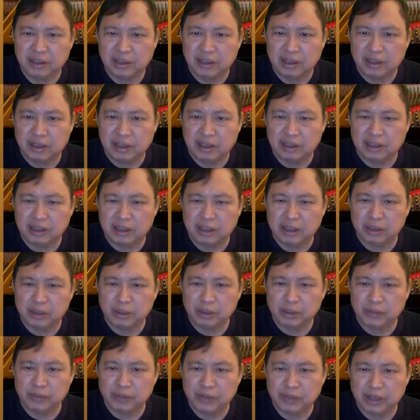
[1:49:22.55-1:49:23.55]
Allow
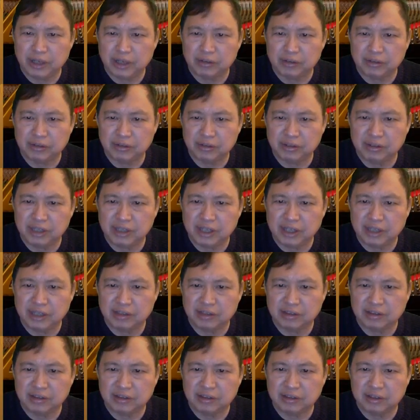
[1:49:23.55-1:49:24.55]
notifications,
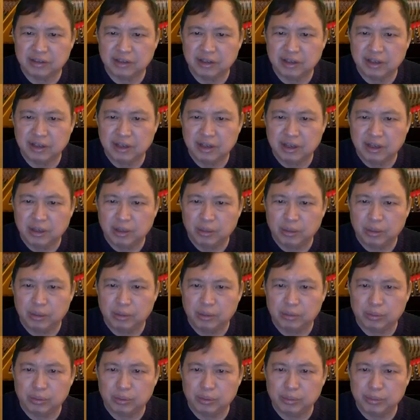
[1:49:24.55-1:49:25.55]
yes. Will
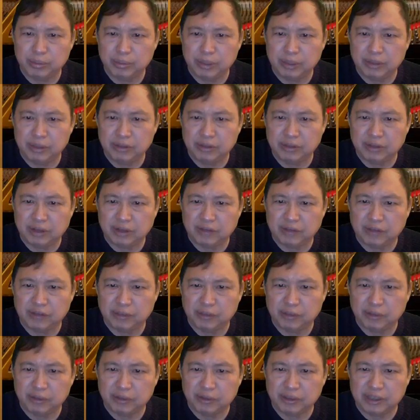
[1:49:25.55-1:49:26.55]
room be
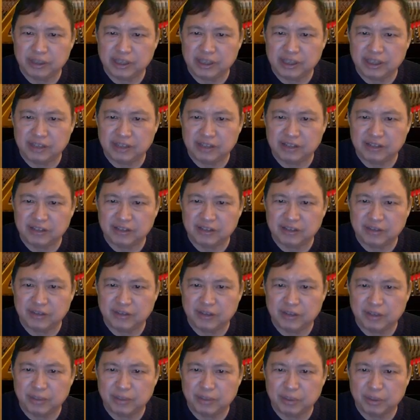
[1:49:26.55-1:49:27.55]
discoverable? Yes, this is very
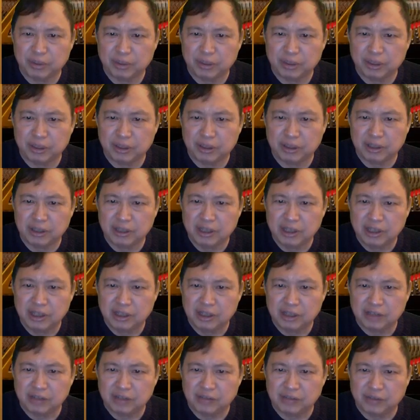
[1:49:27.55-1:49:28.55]
important here.
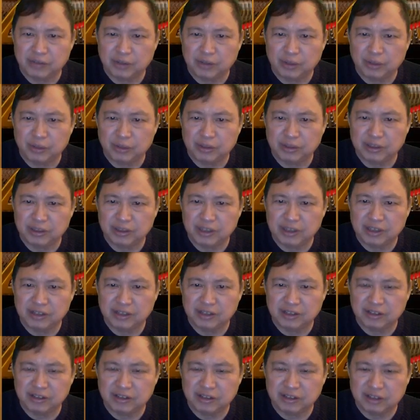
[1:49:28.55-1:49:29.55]
Because if you don't say yes
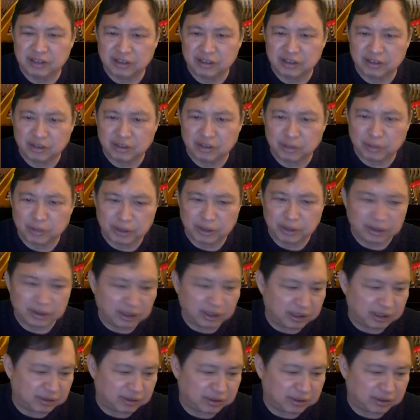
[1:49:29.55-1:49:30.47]
here, it doesn't show up on the list.